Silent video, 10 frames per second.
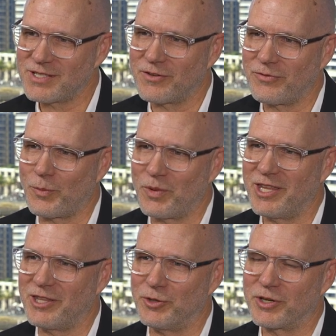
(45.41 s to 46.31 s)
so from
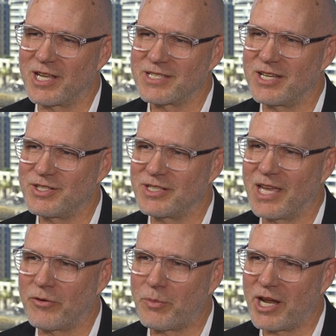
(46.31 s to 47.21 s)
within the organization,
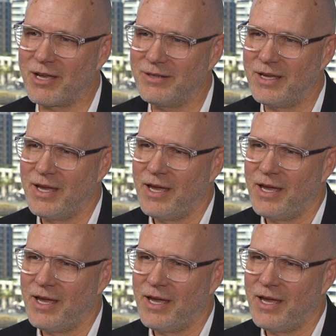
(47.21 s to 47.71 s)
Kevin Brown.